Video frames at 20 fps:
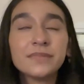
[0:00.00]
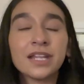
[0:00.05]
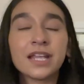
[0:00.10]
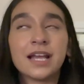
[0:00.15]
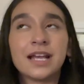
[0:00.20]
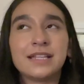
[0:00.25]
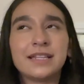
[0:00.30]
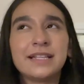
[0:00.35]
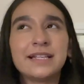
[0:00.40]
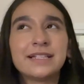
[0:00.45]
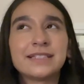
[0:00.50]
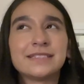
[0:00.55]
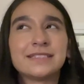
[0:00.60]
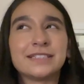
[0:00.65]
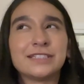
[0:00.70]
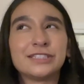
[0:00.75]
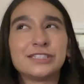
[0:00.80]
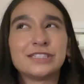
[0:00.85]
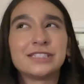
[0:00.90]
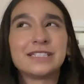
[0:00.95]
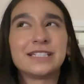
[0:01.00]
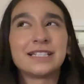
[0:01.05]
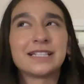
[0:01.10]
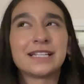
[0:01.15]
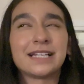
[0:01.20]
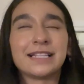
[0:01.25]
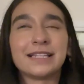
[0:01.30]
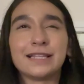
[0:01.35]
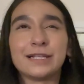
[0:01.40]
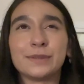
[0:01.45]
I think it's interesting
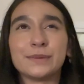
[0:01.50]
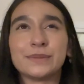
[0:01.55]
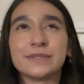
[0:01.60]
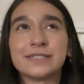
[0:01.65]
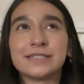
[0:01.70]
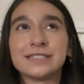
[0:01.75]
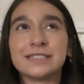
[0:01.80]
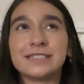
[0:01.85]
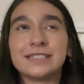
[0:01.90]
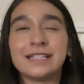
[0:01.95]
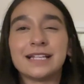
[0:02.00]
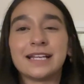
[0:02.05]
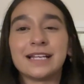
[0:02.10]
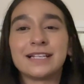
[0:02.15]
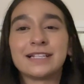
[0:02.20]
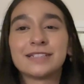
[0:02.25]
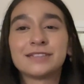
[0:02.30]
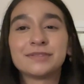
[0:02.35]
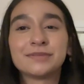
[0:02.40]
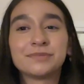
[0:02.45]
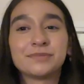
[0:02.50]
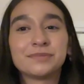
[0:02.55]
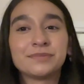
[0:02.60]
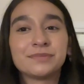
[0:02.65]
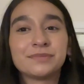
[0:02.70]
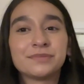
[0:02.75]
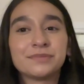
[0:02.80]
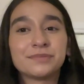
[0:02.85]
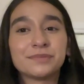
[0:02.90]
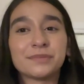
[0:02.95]
that there was like
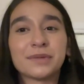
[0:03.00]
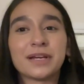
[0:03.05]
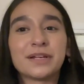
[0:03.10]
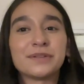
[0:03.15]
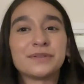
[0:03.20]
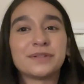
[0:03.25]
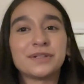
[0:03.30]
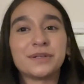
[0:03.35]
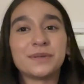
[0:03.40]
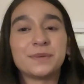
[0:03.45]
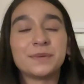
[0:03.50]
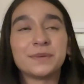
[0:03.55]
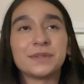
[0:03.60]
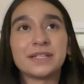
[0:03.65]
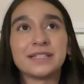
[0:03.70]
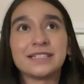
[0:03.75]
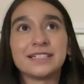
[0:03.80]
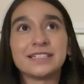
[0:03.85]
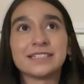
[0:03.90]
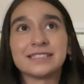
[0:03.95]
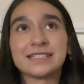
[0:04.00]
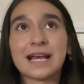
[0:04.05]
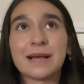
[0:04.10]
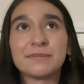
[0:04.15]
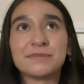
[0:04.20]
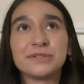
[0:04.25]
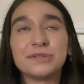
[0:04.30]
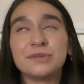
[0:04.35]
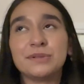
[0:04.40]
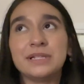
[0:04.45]
I don't know that there's
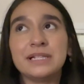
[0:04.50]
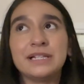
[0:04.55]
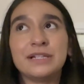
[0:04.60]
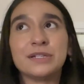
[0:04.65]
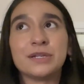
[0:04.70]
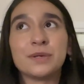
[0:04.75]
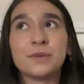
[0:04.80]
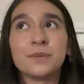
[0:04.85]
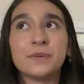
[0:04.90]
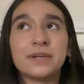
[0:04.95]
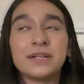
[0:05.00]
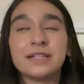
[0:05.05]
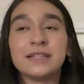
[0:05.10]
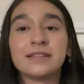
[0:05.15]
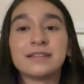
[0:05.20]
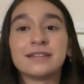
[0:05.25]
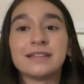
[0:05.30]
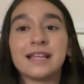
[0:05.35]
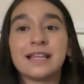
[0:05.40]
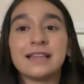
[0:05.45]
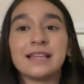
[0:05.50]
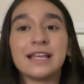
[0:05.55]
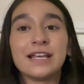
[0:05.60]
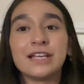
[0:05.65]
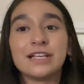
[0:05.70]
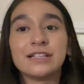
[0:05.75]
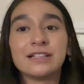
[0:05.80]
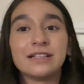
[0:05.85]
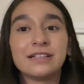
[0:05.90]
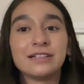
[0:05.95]
absolutely no one that they
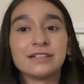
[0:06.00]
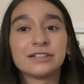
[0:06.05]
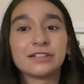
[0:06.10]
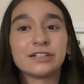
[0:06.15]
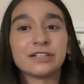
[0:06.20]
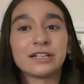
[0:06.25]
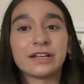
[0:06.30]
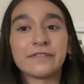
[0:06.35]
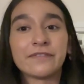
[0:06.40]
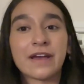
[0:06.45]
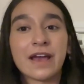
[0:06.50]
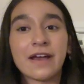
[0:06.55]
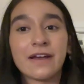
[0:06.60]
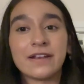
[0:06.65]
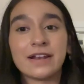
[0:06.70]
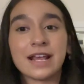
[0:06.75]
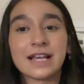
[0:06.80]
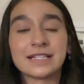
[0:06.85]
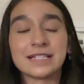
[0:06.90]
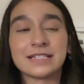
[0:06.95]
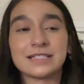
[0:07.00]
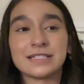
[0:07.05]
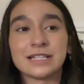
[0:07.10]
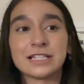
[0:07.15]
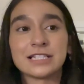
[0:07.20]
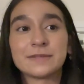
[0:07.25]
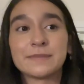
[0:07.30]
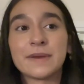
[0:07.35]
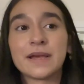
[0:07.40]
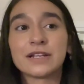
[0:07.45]
could have had as a
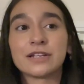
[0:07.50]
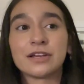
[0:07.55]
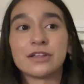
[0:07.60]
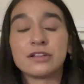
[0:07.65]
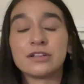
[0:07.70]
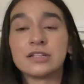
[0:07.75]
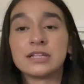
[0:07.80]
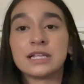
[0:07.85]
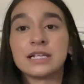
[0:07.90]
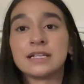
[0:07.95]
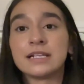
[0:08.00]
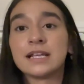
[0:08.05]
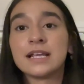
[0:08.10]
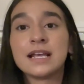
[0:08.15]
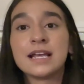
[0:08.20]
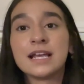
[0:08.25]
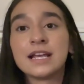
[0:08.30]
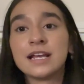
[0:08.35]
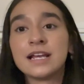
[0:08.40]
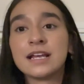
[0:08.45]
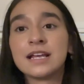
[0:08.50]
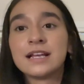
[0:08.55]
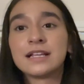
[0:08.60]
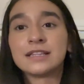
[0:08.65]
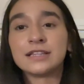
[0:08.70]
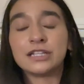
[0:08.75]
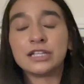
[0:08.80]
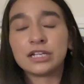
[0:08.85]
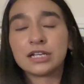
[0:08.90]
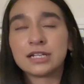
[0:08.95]
suspect other than
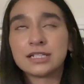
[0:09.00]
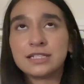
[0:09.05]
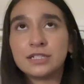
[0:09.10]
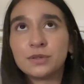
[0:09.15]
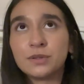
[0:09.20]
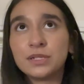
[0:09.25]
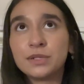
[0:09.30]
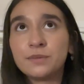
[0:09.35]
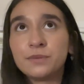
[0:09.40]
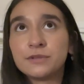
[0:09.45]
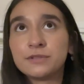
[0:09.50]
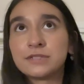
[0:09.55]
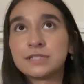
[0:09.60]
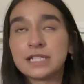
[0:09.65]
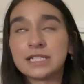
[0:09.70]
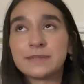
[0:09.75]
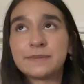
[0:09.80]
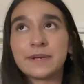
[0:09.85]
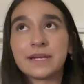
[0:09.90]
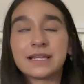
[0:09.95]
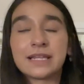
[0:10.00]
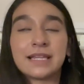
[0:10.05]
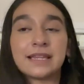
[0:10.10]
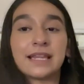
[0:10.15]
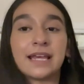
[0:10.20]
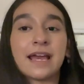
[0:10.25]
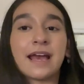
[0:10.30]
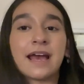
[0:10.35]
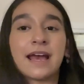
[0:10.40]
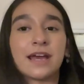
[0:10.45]
because the, the only real suspect that
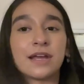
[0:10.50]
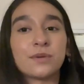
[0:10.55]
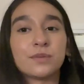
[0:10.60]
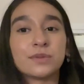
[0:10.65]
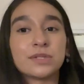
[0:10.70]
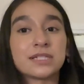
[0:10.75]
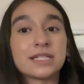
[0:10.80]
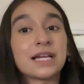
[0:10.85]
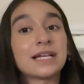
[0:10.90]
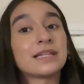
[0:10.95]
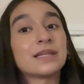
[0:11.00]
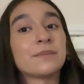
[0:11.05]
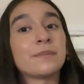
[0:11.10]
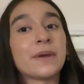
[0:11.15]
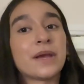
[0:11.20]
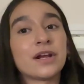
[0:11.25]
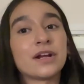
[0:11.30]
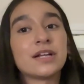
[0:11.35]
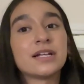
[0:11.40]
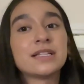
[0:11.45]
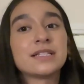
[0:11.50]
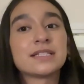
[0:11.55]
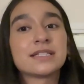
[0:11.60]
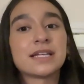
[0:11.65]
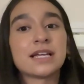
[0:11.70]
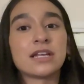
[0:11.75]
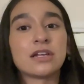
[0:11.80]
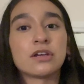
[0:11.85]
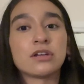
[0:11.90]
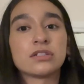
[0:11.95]
they had was like the parents
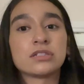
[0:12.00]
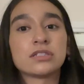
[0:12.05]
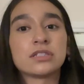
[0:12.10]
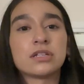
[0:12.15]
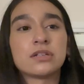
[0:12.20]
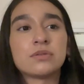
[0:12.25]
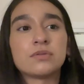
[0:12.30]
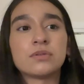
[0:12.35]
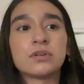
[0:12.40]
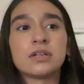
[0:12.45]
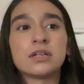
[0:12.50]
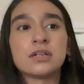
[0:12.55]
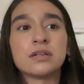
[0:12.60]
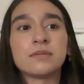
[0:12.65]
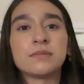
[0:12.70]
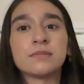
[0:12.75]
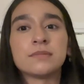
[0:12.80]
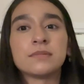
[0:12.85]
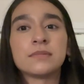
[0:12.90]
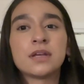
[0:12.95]
and also um,